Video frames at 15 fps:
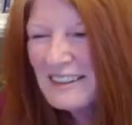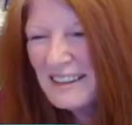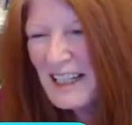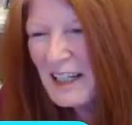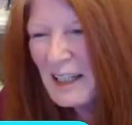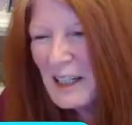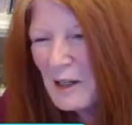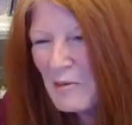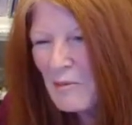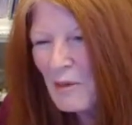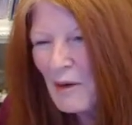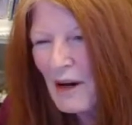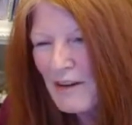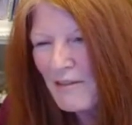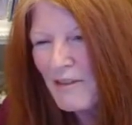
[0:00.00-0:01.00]
taking a
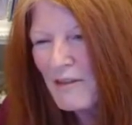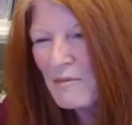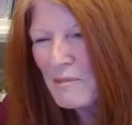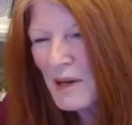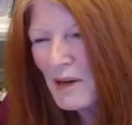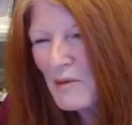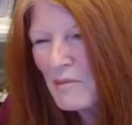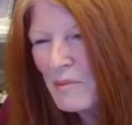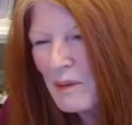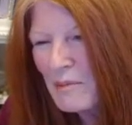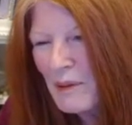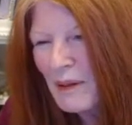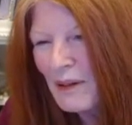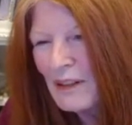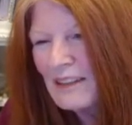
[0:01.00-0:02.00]
break from helping
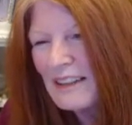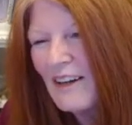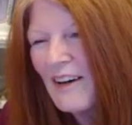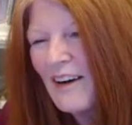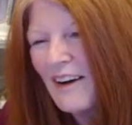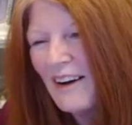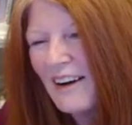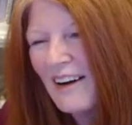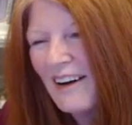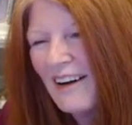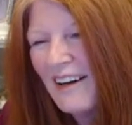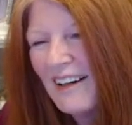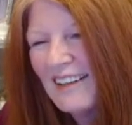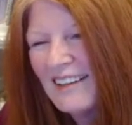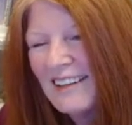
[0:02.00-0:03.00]
parents.
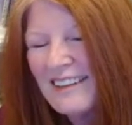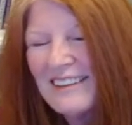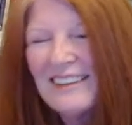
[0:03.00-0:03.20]
Well,